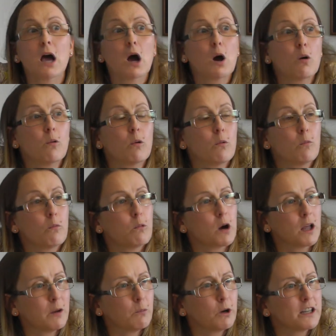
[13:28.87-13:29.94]
Now,
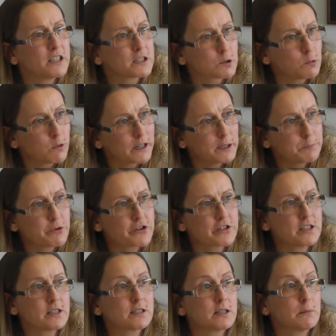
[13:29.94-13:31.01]
what is quite a
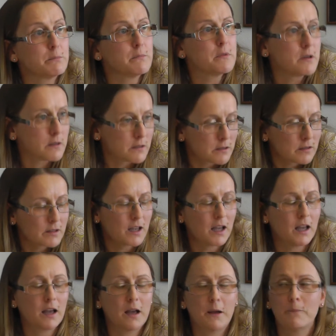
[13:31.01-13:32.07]
persistent myth,
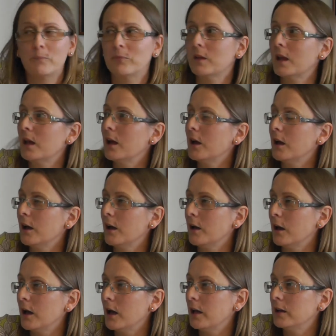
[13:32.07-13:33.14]

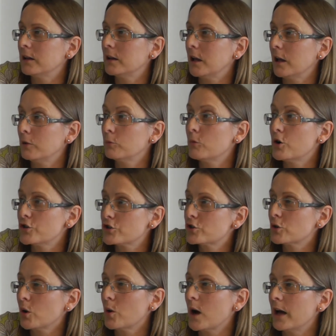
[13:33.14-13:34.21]
and
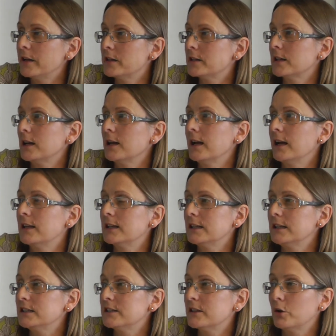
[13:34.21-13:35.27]
was so until at
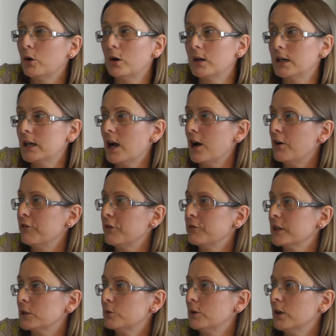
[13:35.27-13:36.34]
least the early half
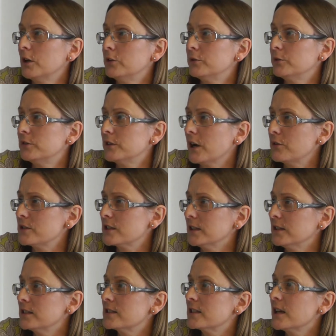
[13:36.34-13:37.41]
of the
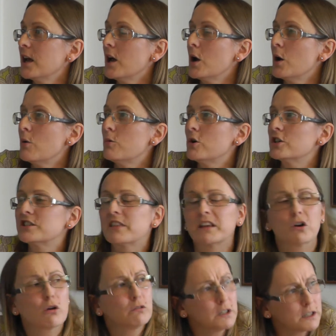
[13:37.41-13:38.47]
2000s, was
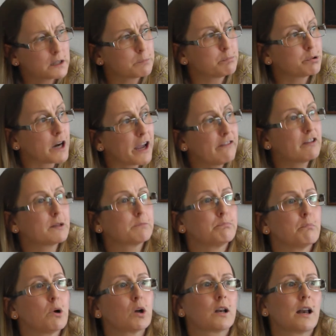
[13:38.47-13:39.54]
that only the
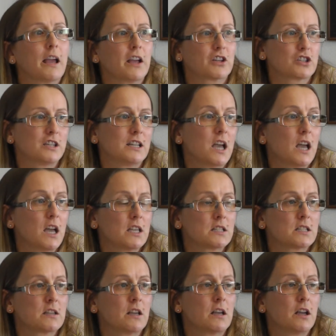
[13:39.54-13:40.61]
private model actually
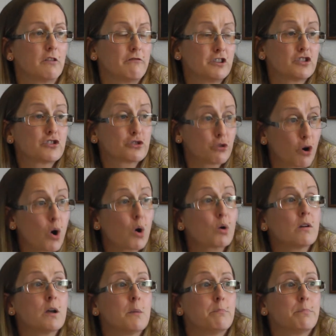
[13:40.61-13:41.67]
has a
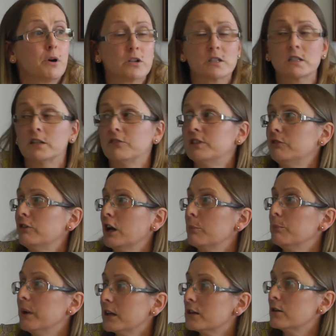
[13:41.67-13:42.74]
strong positive
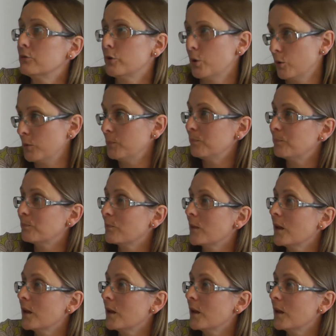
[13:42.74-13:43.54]
developmental role.